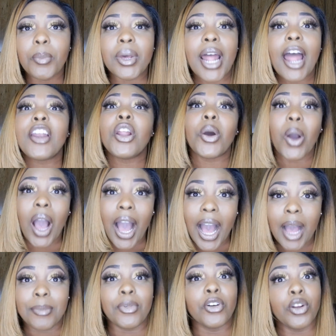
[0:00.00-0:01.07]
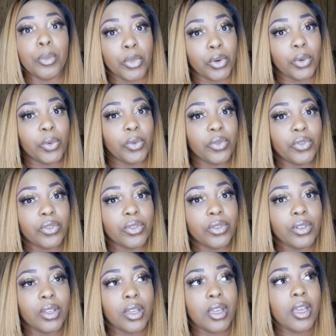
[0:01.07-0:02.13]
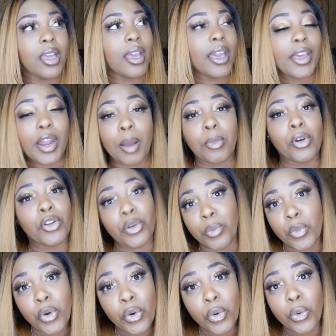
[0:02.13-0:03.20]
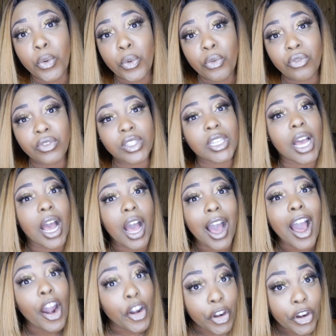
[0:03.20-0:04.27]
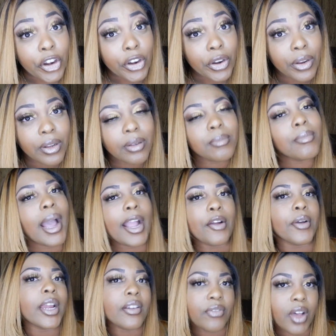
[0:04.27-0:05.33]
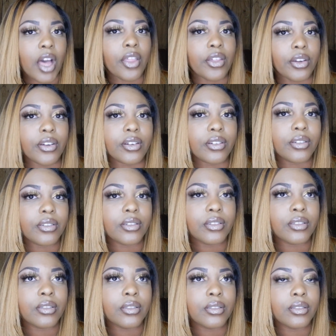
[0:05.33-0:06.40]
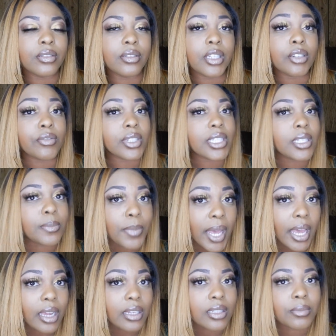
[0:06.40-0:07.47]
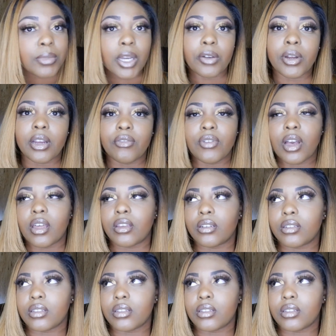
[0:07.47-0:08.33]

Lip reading: I know how I'm going to move. And I'm going to move to honor my grandfather and respect my grandfather.